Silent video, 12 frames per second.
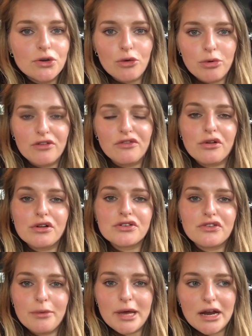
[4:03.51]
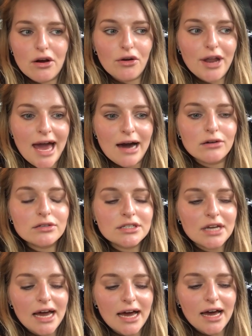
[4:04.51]
GoPro footage from here on
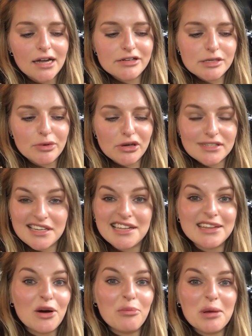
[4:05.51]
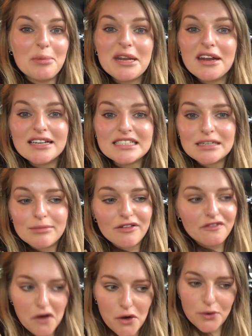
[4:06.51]
out, just because I think that'll be a bit nicer than my
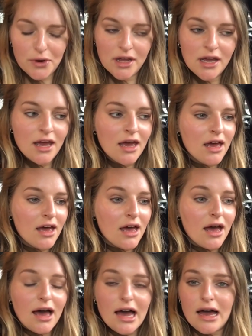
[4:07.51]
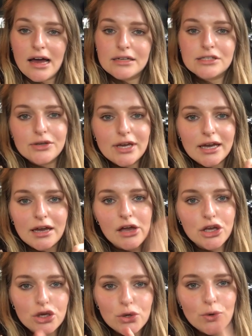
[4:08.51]
phone. So yeah,
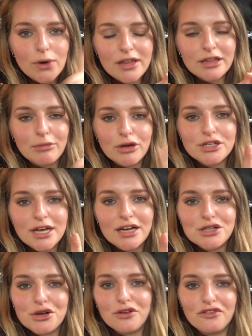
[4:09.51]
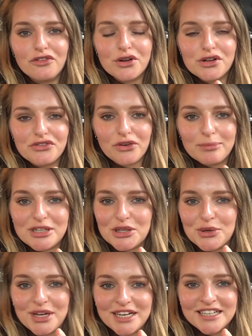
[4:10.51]
cue the montage of footage from
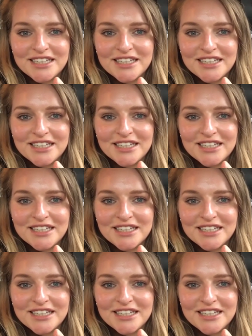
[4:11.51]
Patuna.